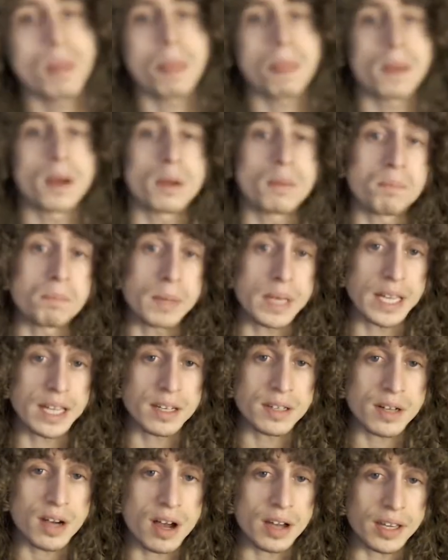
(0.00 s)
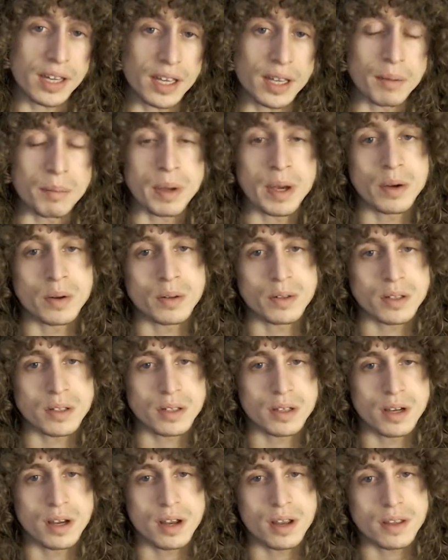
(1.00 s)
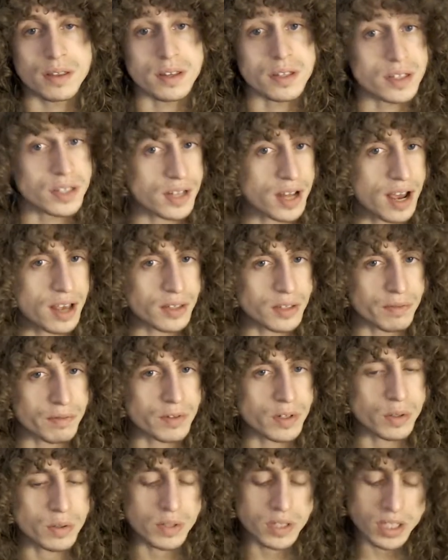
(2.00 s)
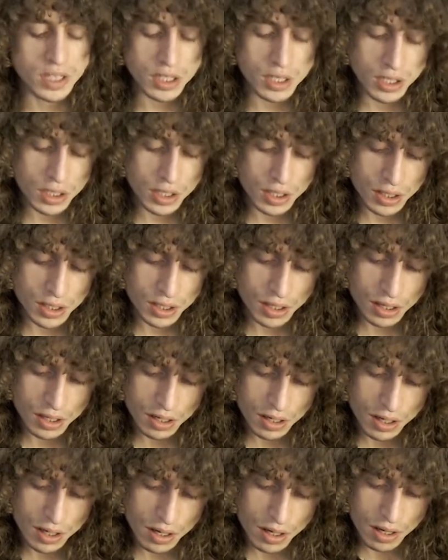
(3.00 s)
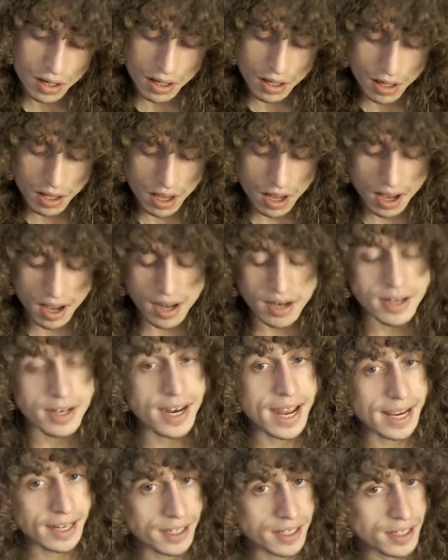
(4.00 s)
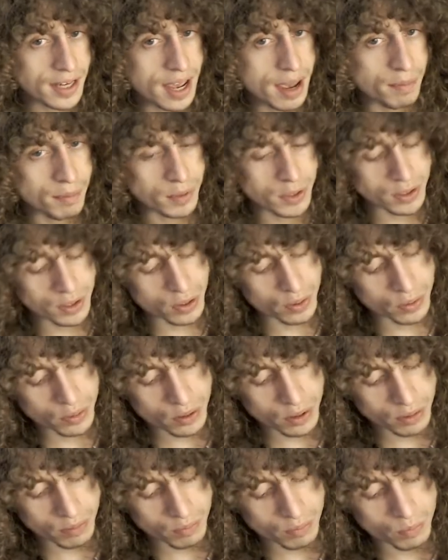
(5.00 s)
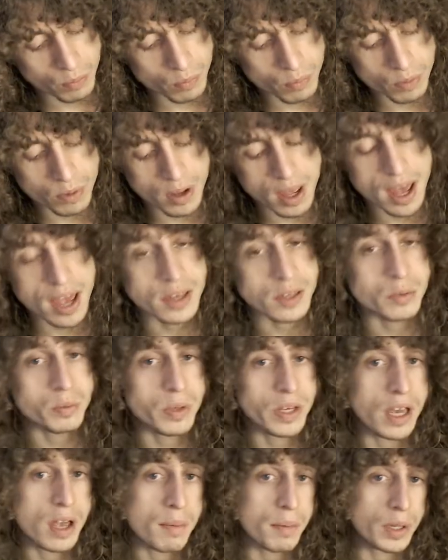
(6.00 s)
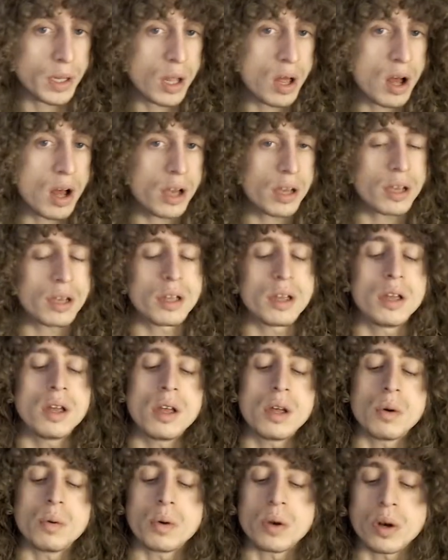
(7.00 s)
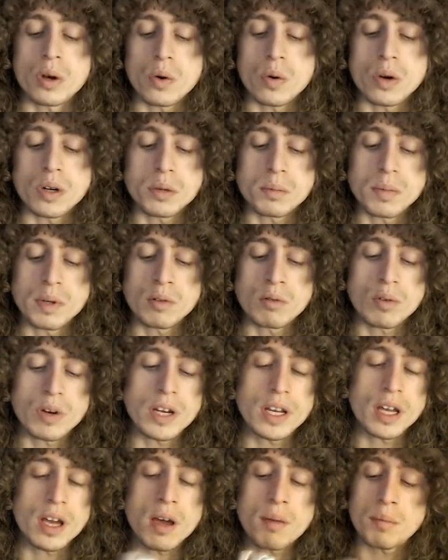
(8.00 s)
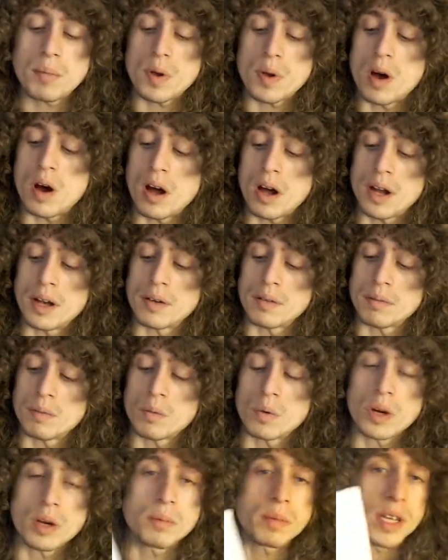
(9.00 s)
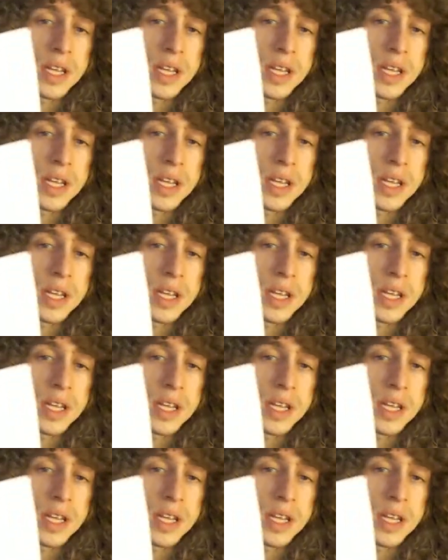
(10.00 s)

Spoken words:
me talking about the styles of Jyotish. Next episode, as we come along, we're going to be we're going to be in